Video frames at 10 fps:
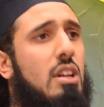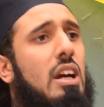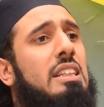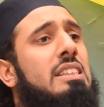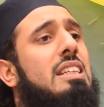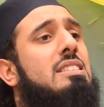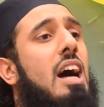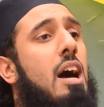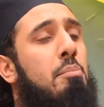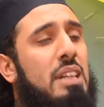And he says
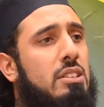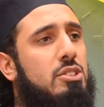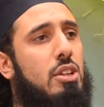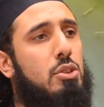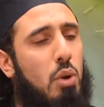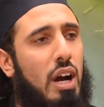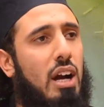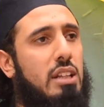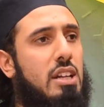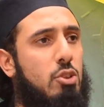Ameen to the
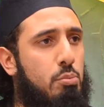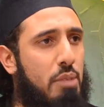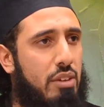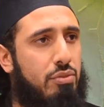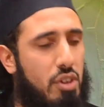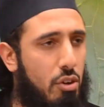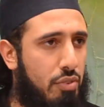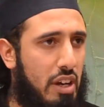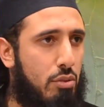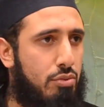dua that you make for your
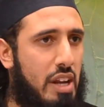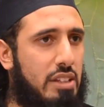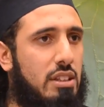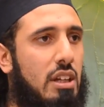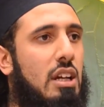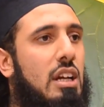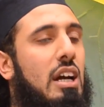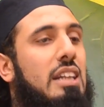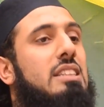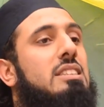fellow friend,
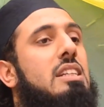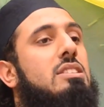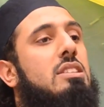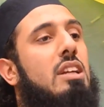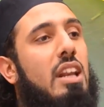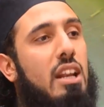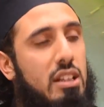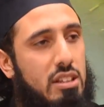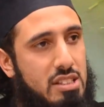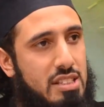and he says
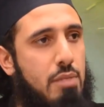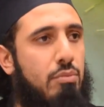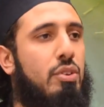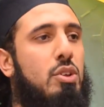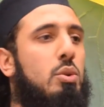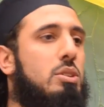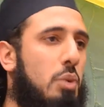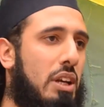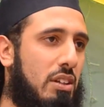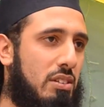the same for you as well.